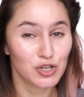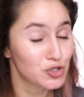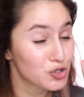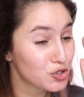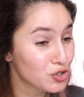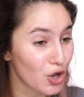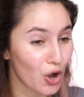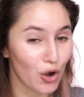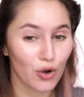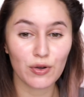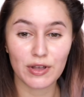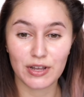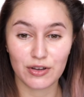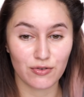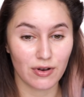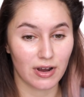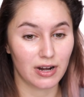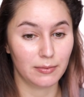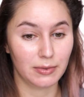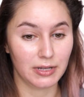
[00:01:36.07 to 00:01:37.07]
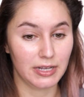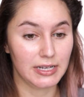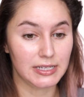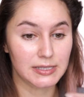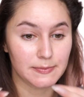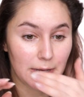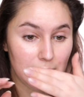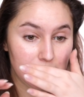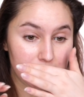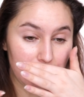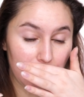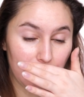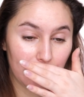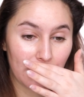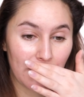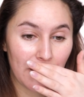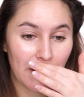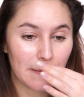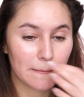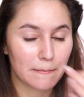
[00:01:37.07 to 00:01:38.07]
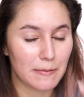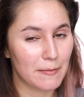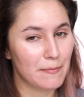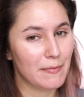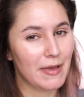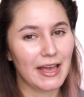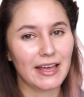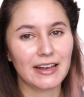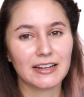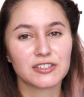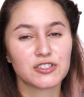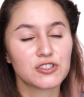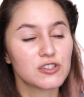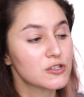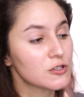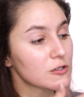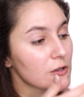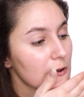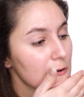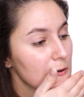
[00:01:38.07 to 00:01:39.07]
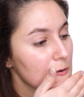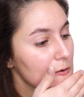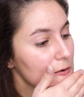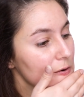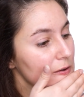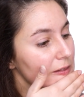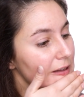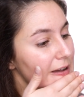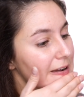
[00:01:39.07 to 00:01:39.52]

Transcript: so incredibly expensive, but man, it's just so good.